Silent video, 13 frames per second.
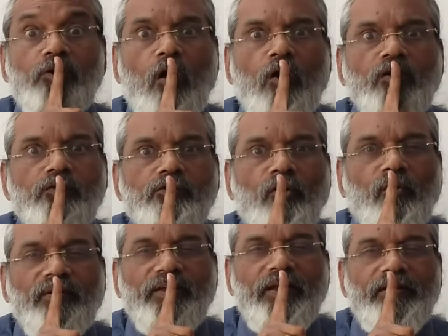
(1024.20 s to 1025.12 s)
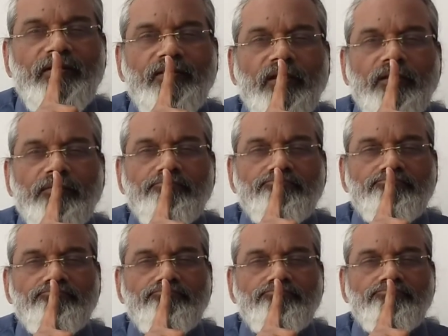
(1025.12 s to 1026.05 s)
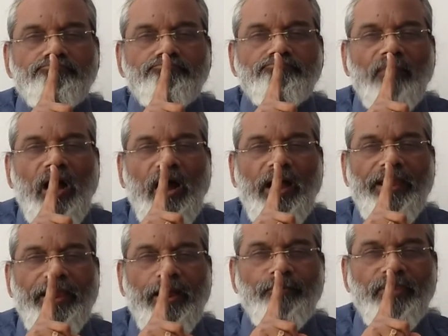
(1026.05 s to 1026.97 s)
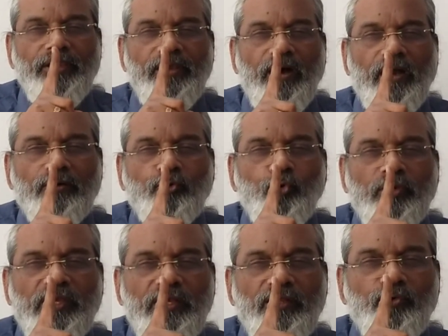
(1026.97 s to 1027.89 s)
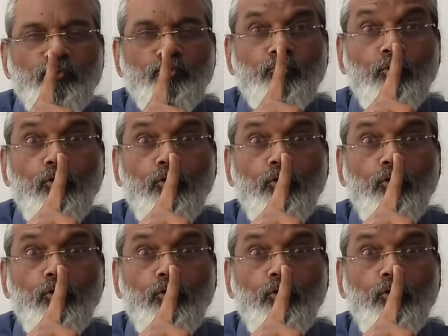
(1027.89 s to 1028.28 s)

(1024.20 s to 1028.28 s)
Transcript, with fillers: don't talk anything i am here to kill you